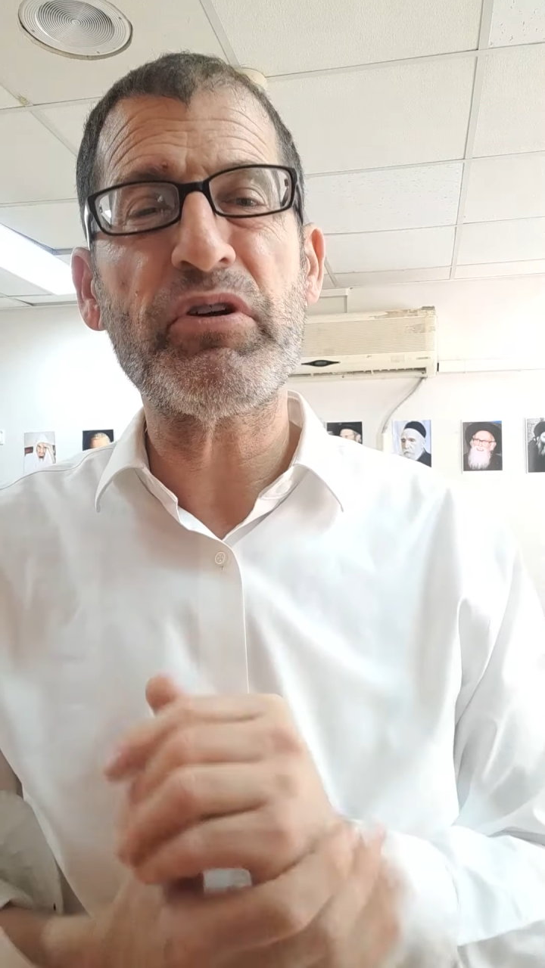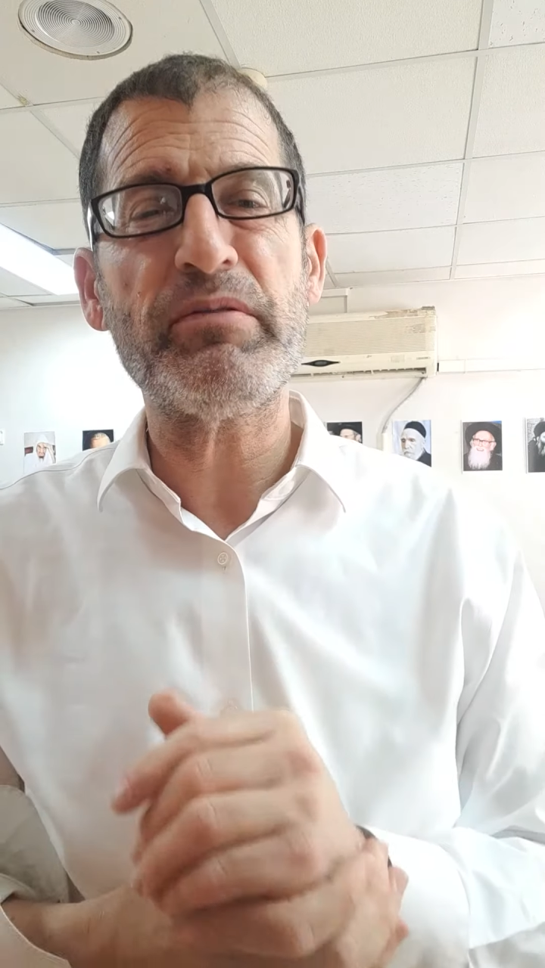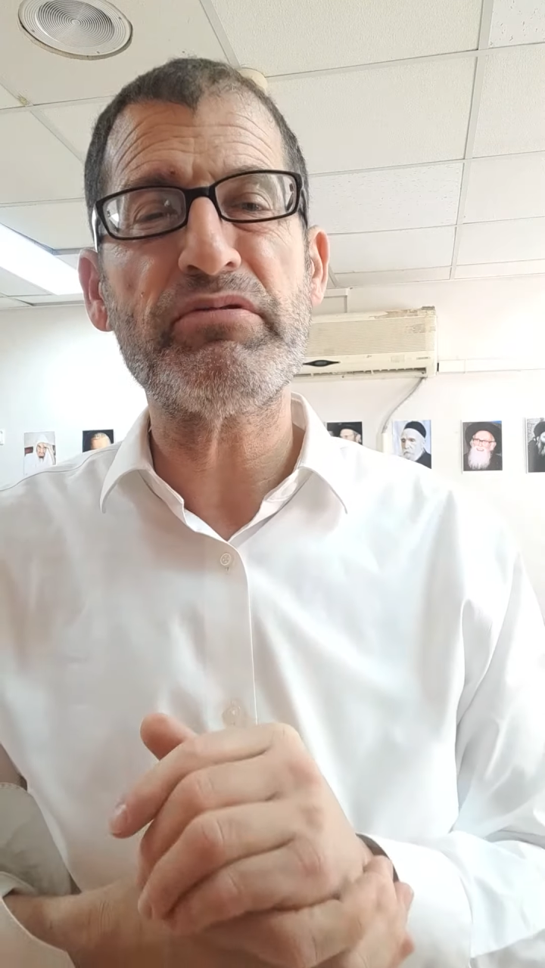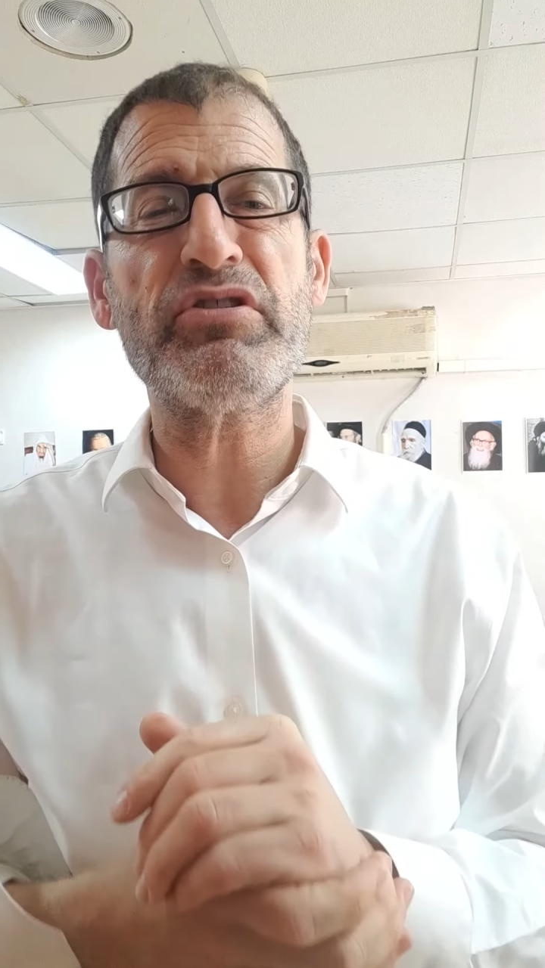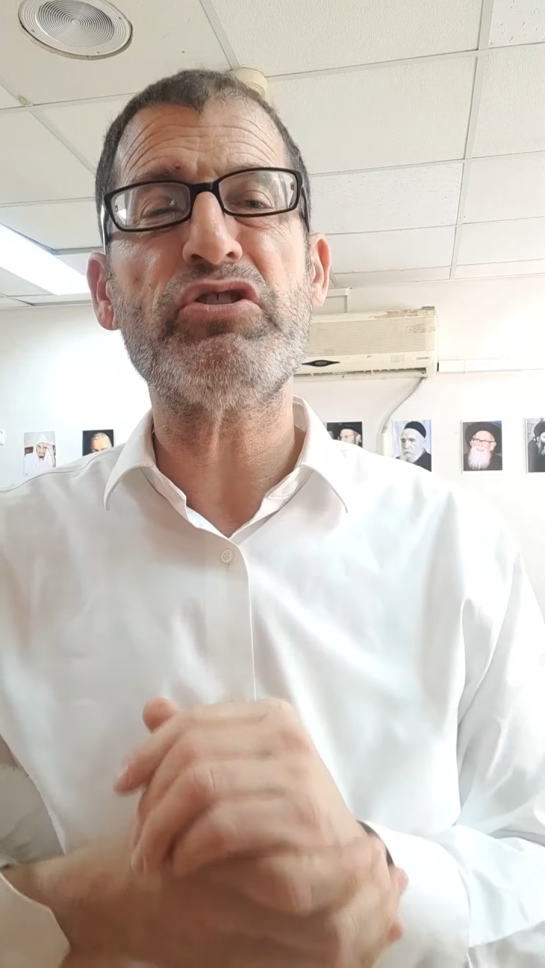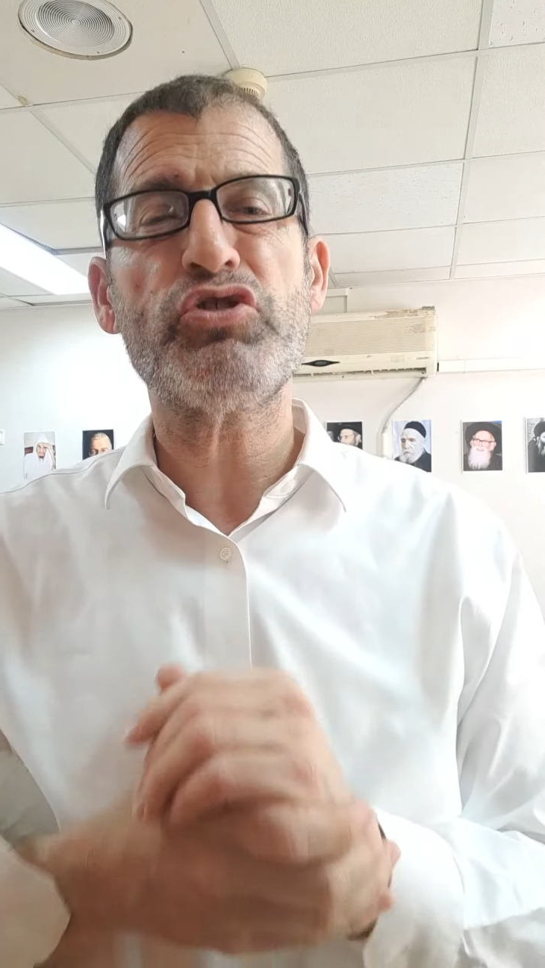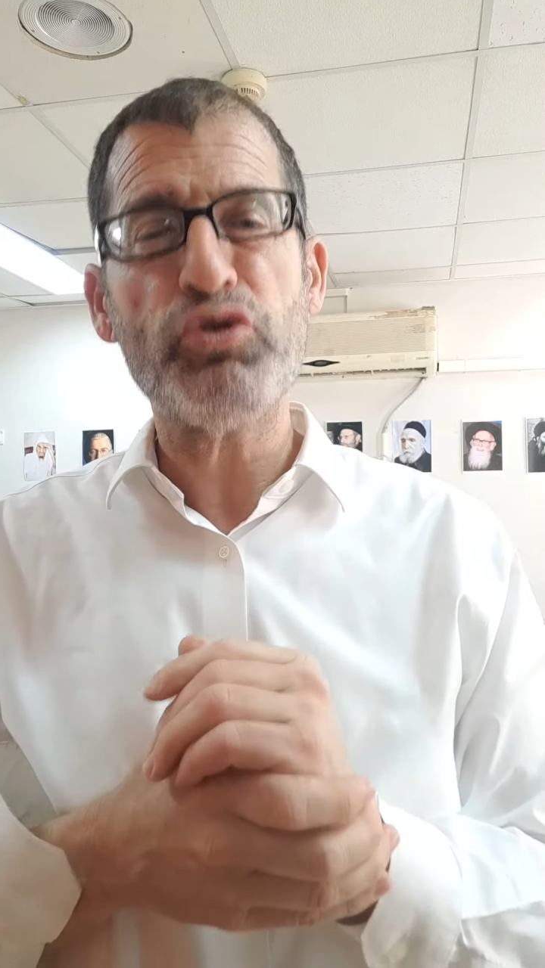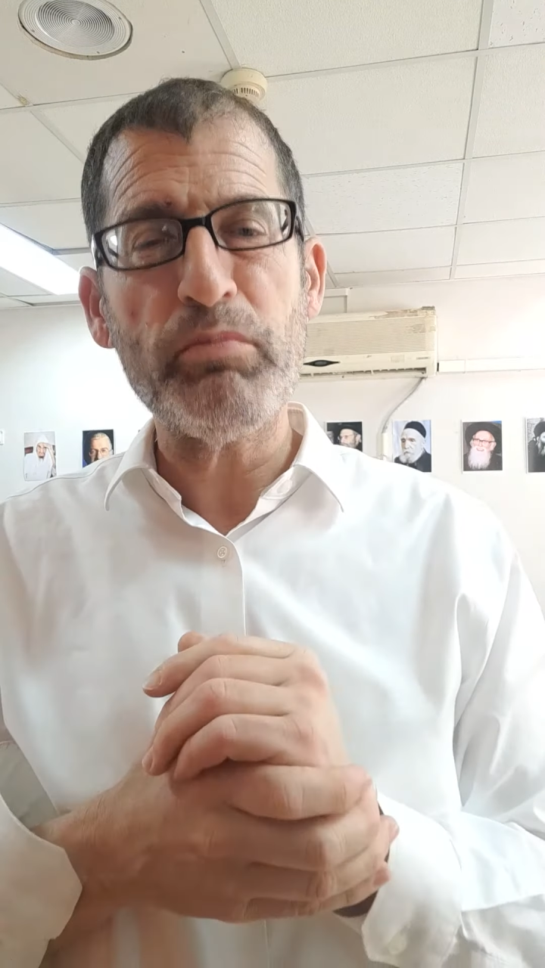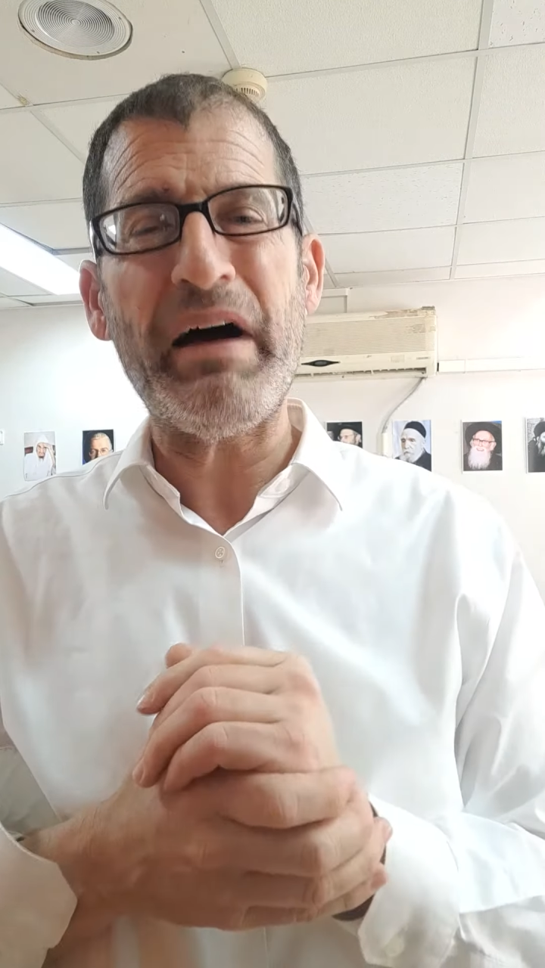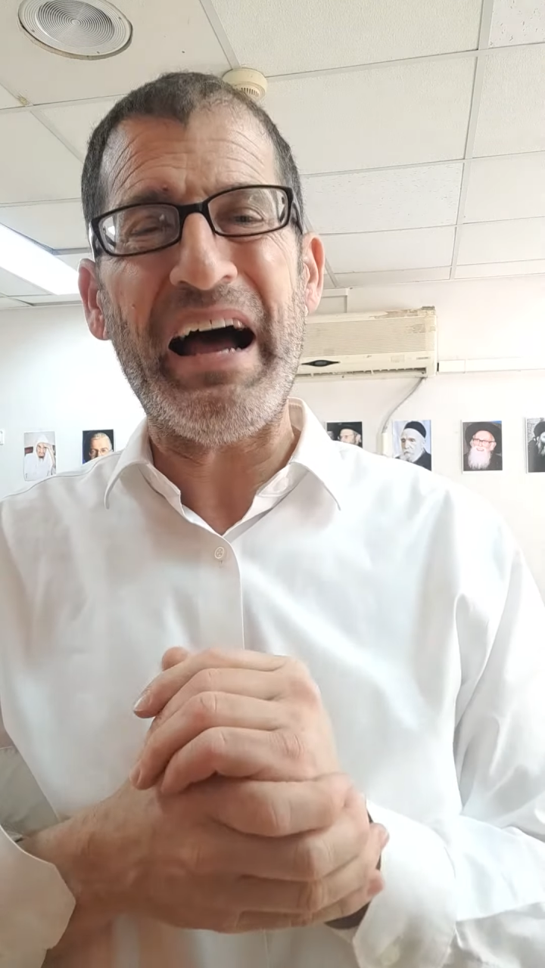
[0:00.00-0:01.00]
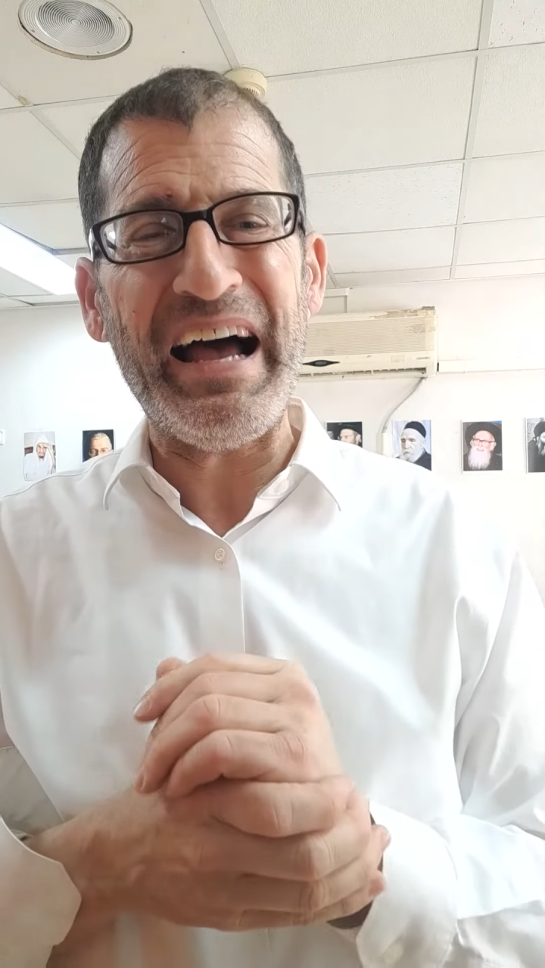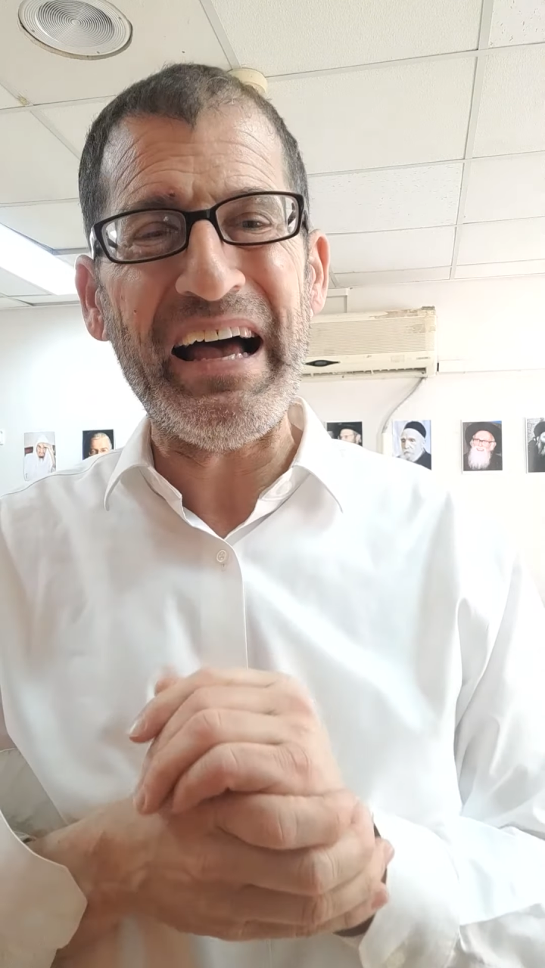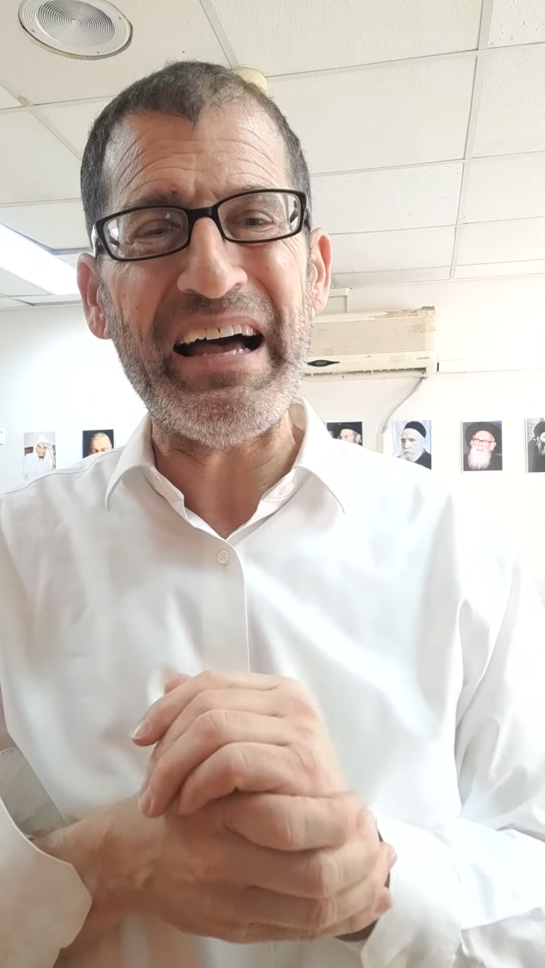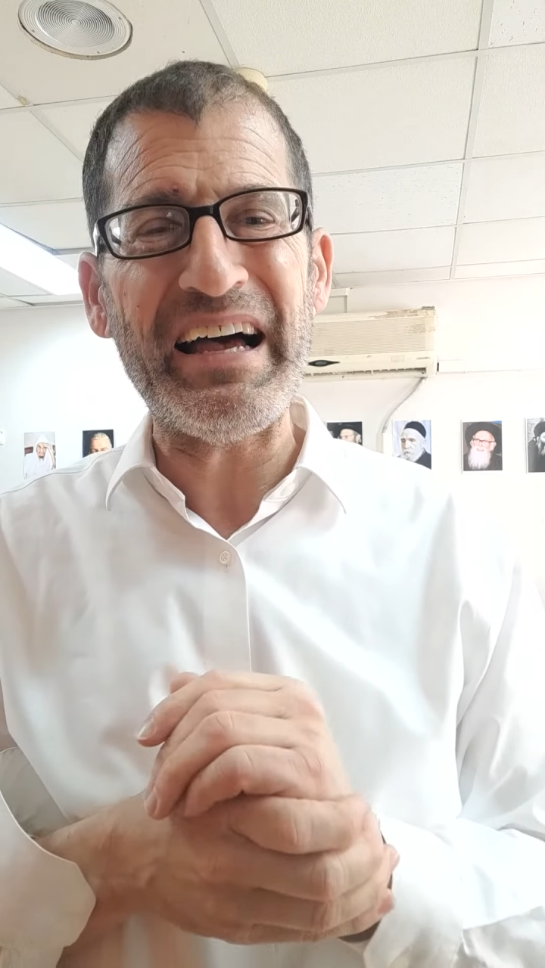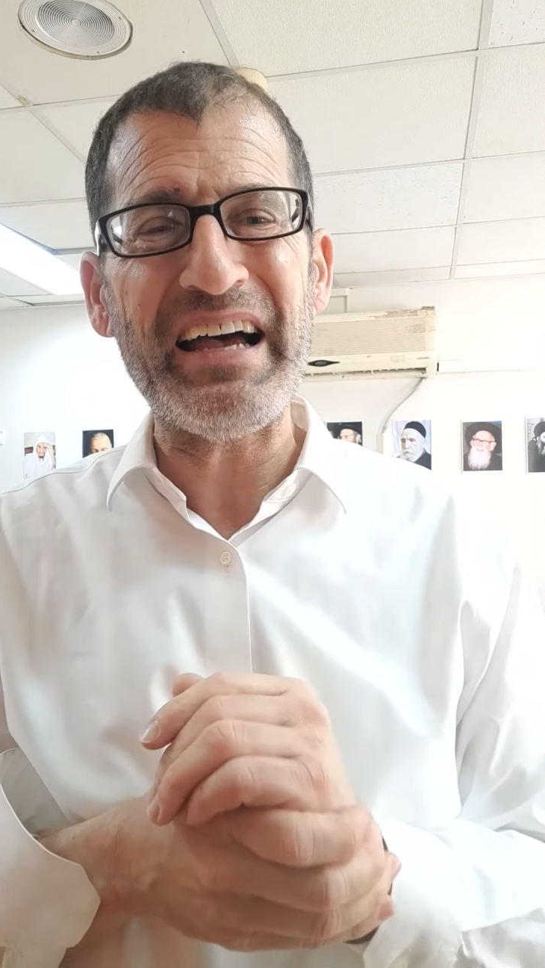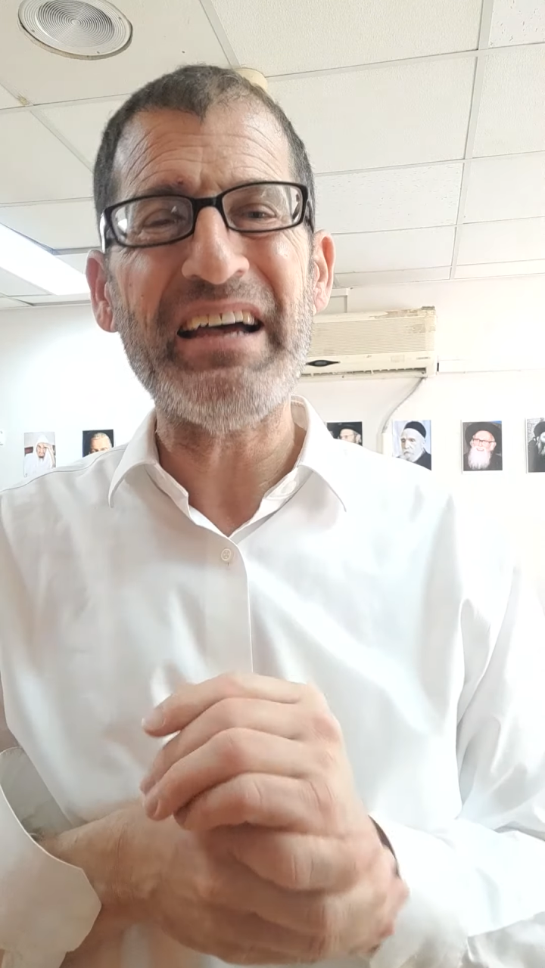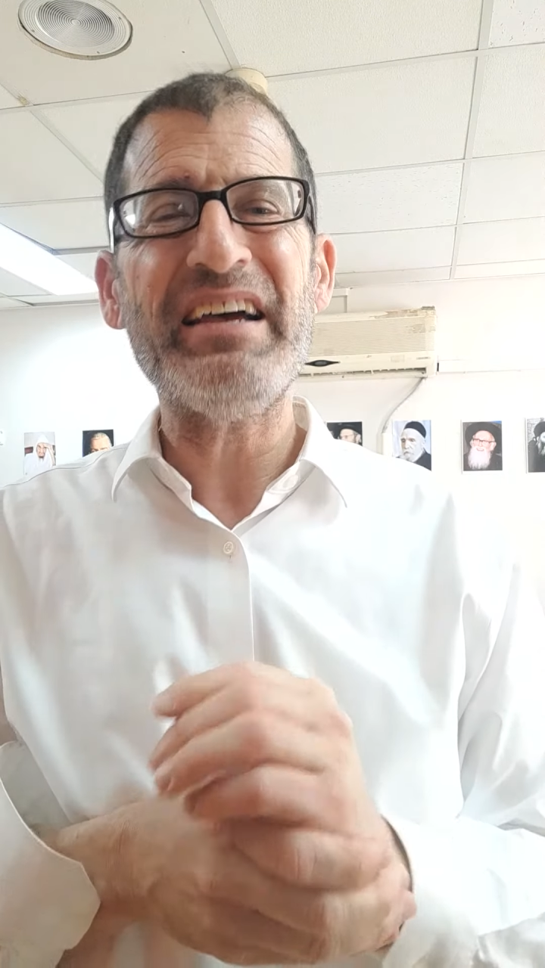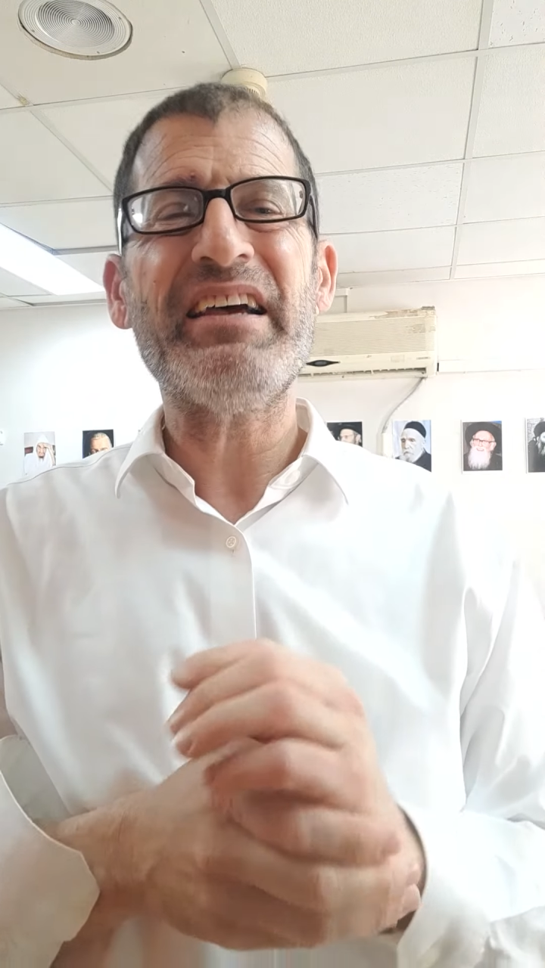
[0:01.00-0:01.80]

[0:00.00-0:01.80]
When it comes to tum'ah,